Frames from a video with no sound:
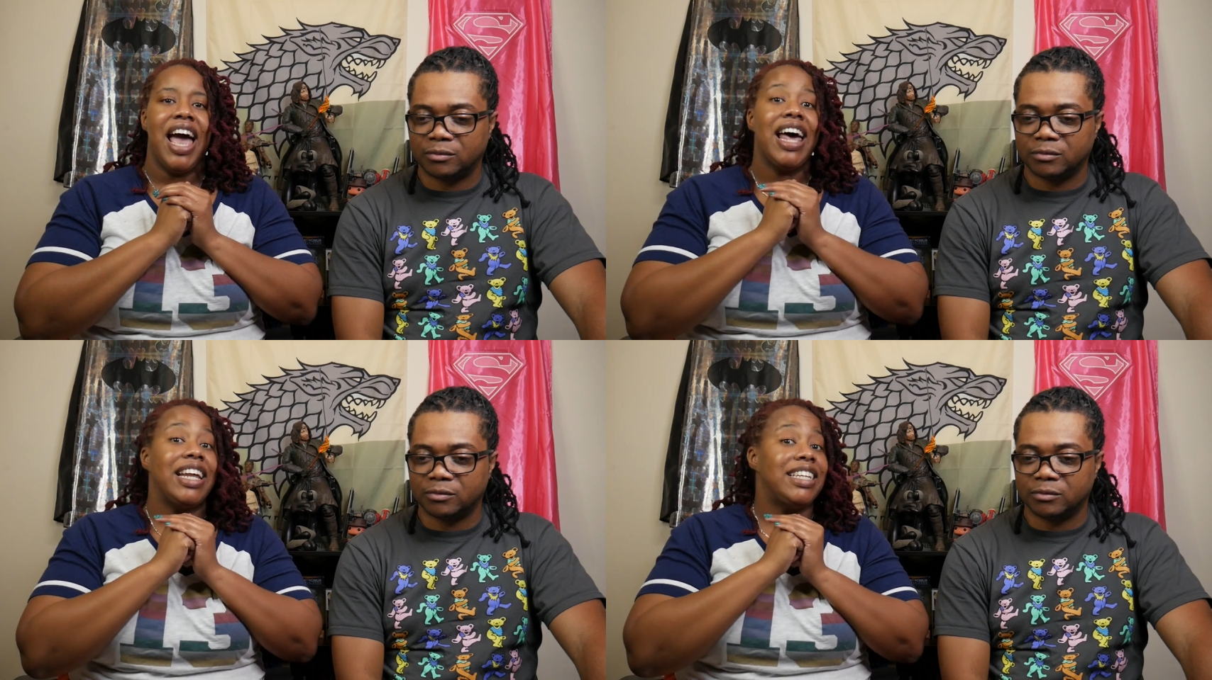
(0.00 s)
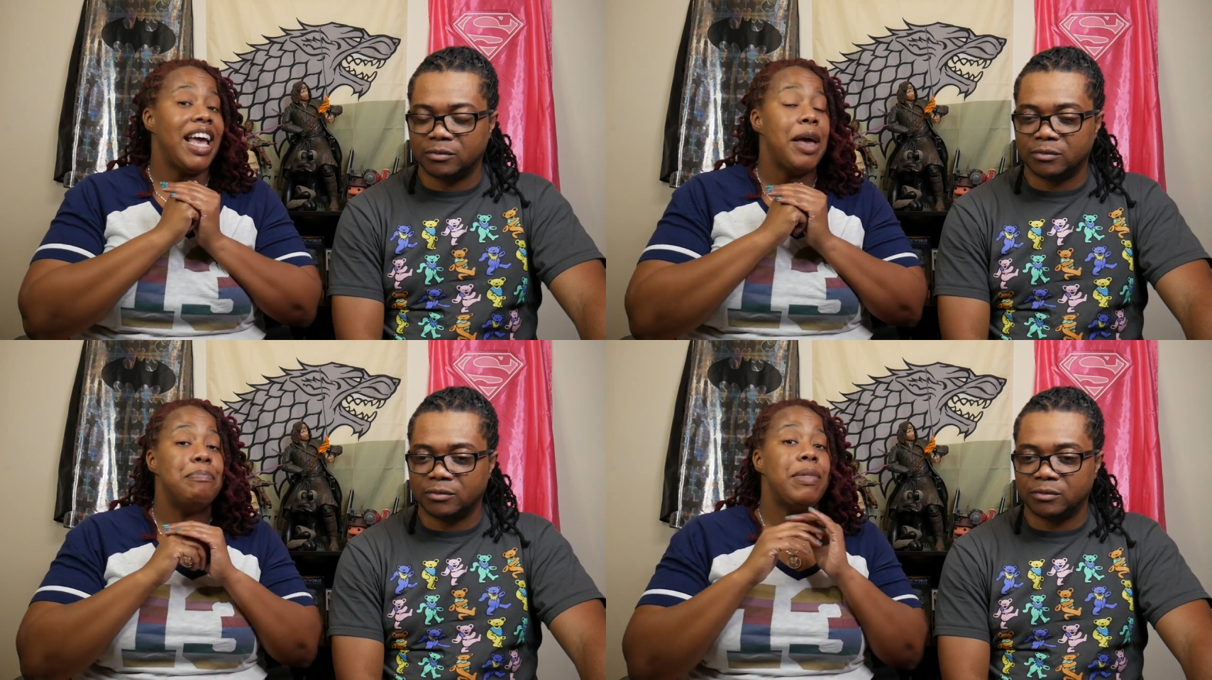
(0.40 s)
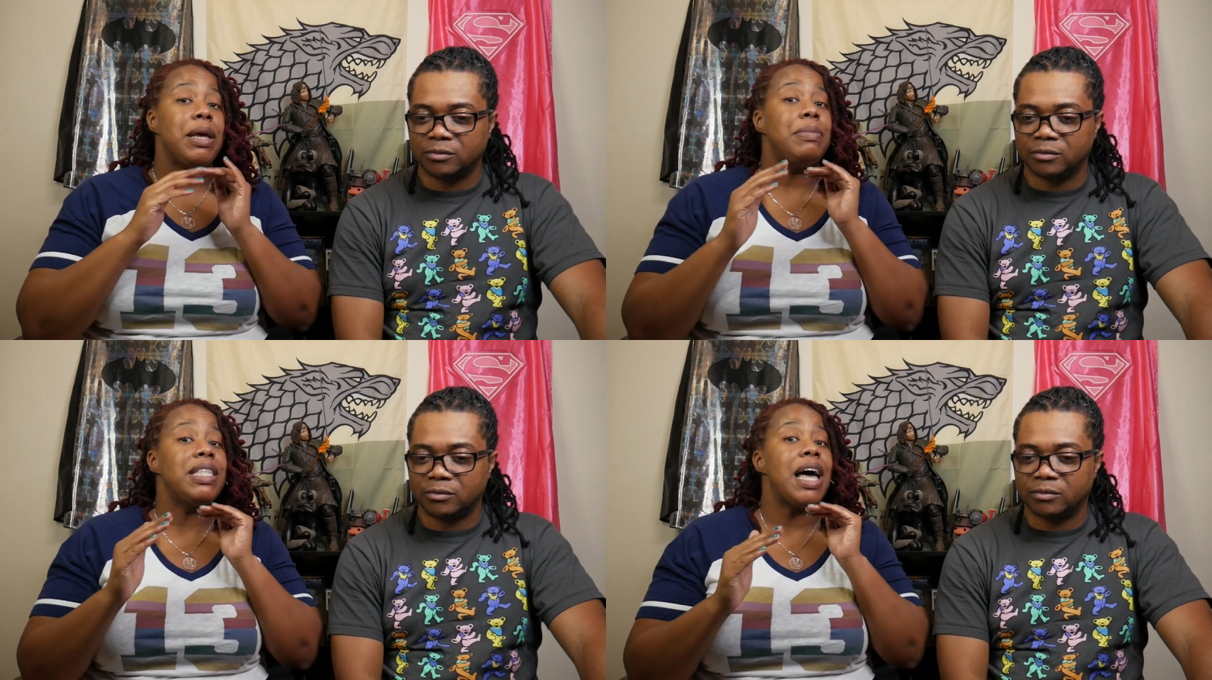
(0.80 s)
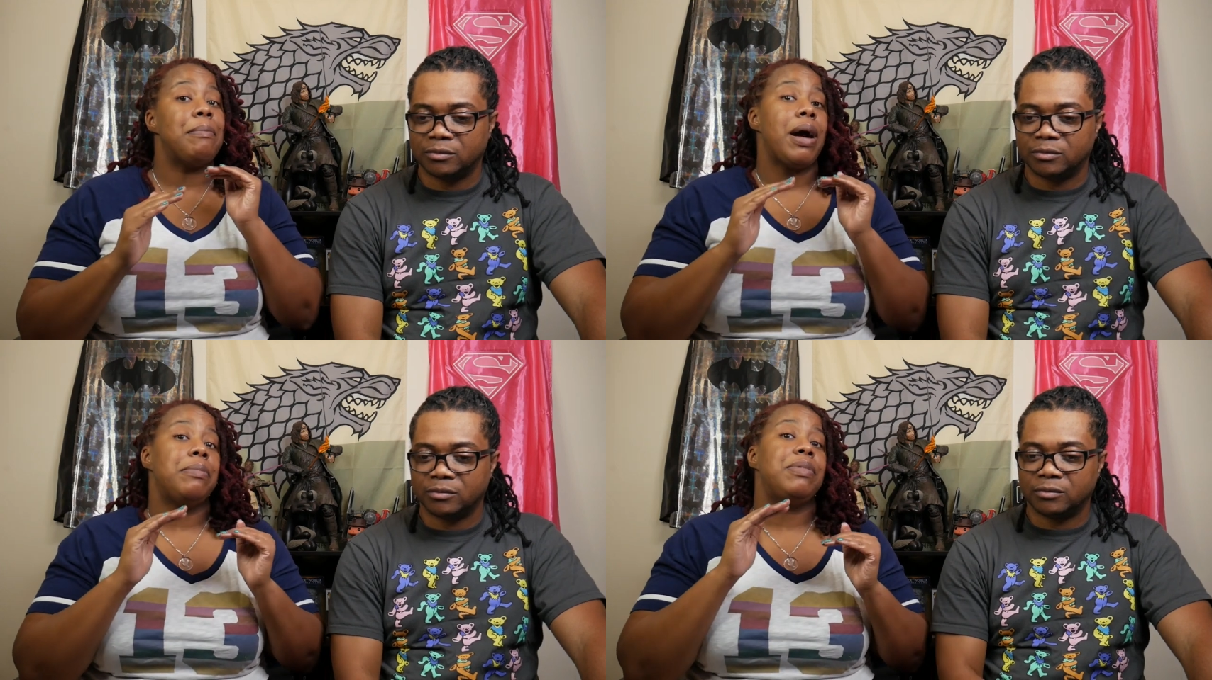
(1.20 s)
Speaker 1: And again, maybe that
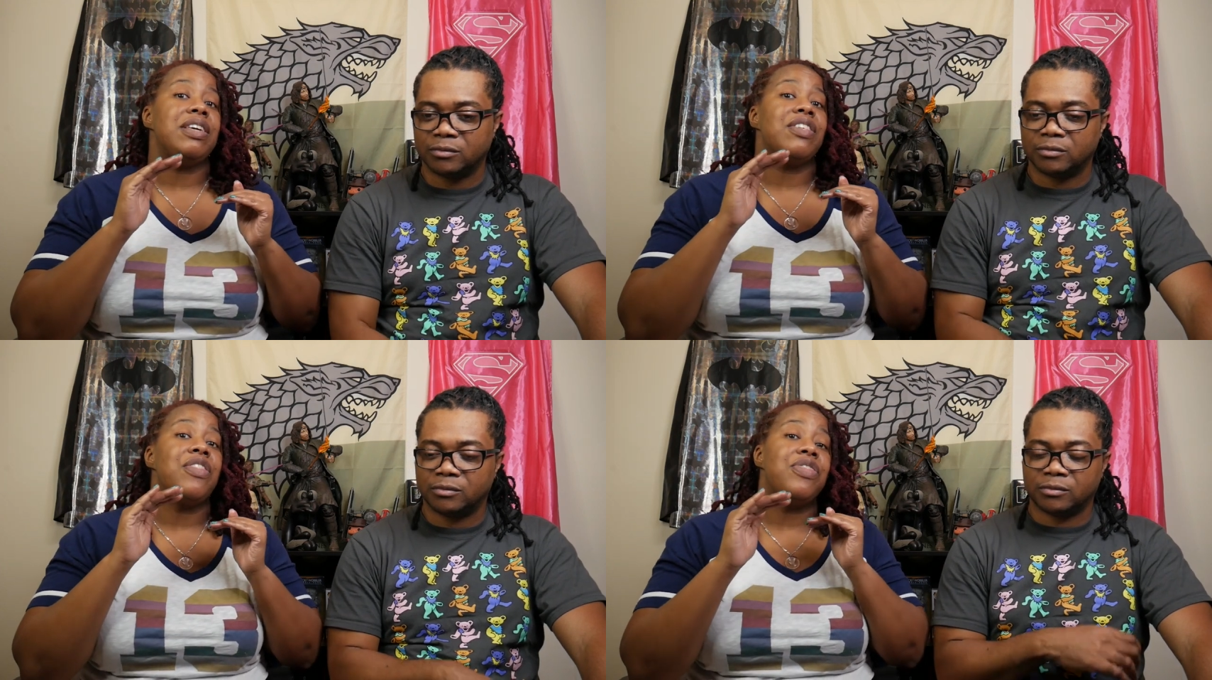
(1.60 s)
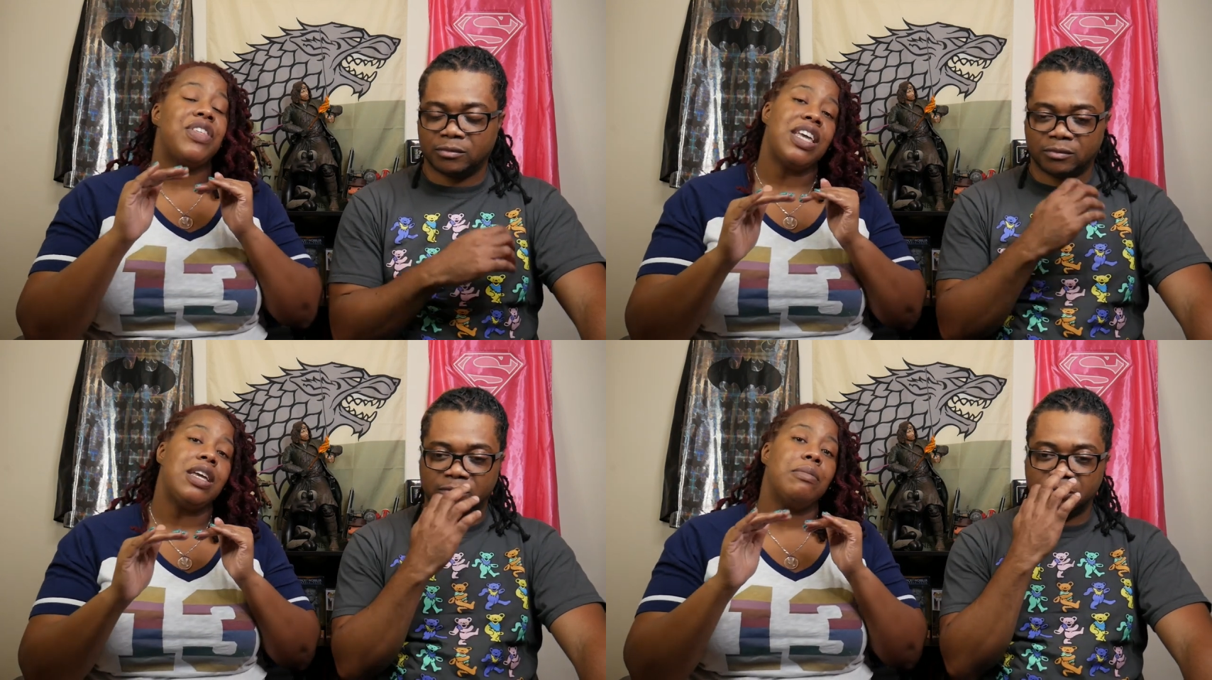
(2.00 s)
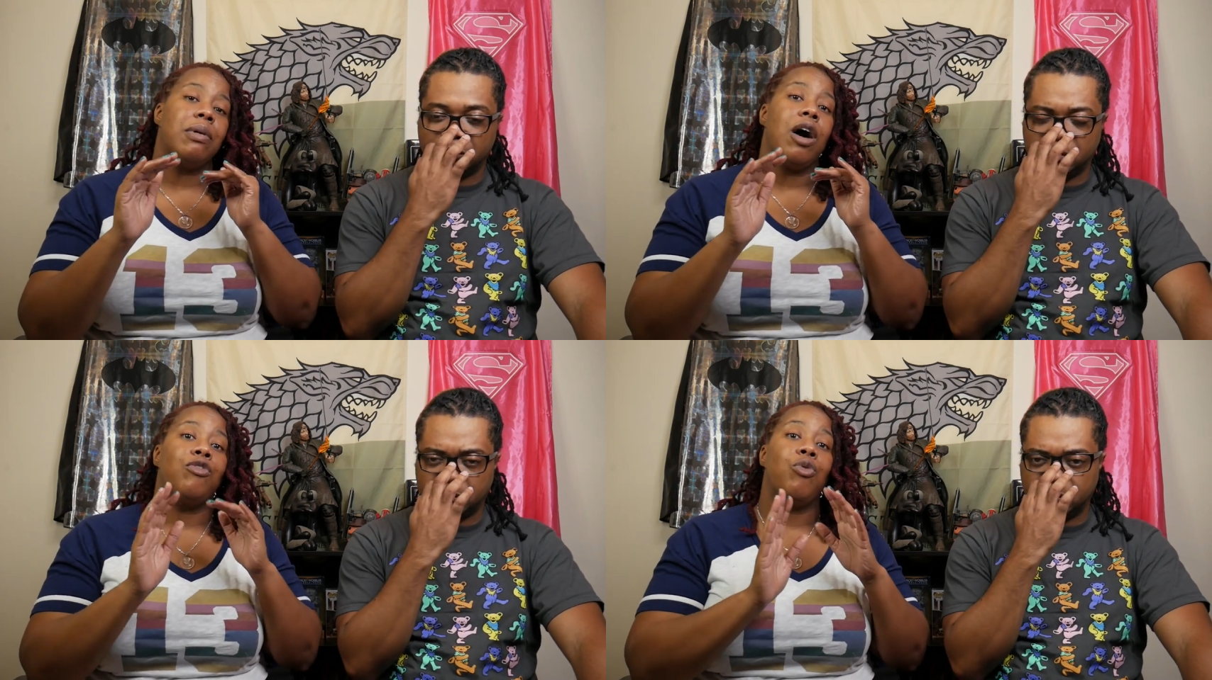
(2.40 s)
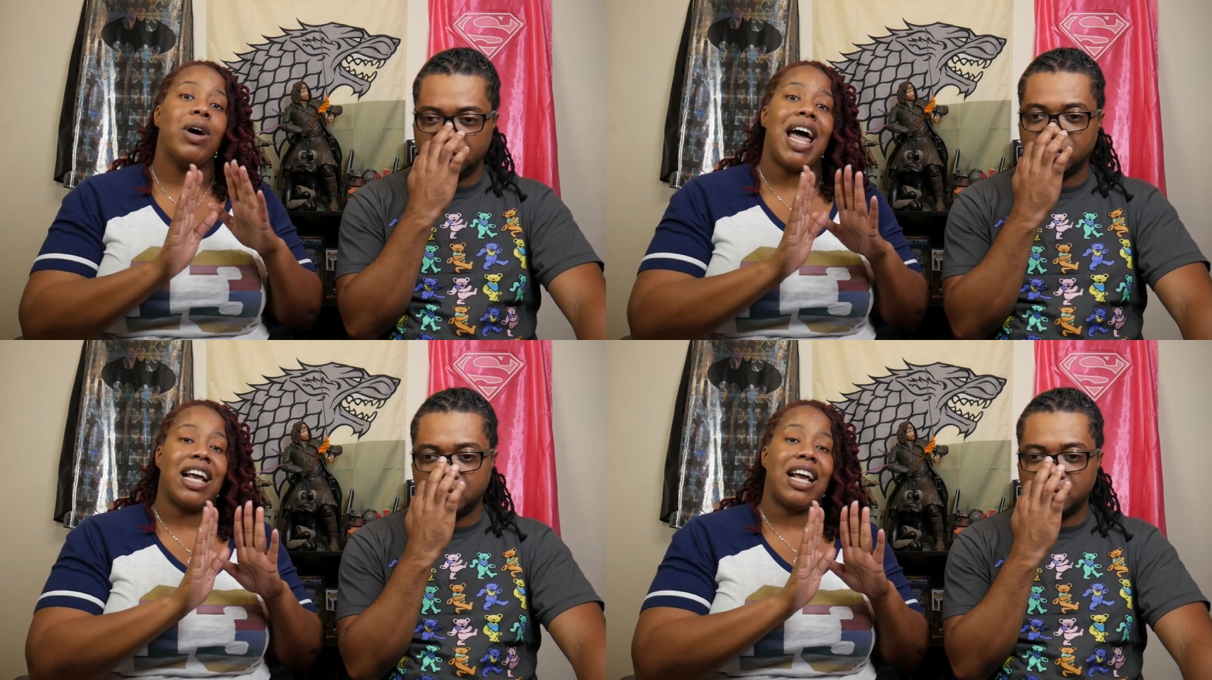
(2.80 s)
might be the theme of what